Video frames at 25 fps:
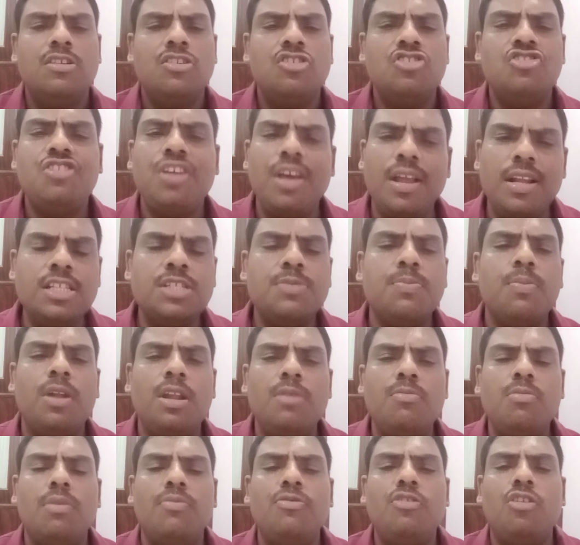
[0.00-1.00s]
sales
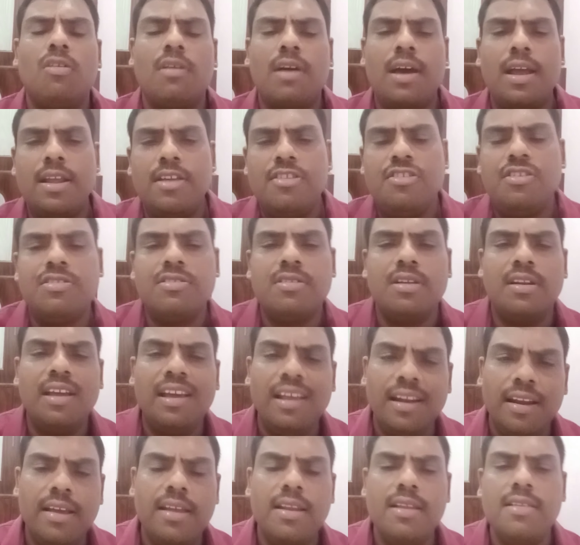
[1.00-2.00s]
volume of the organization
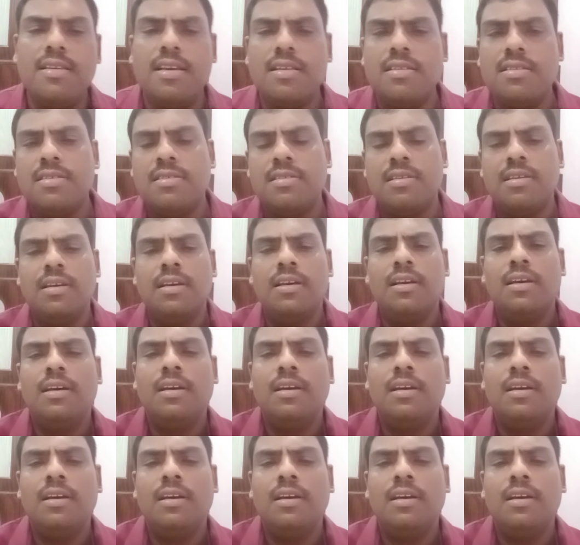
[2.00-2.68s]
increases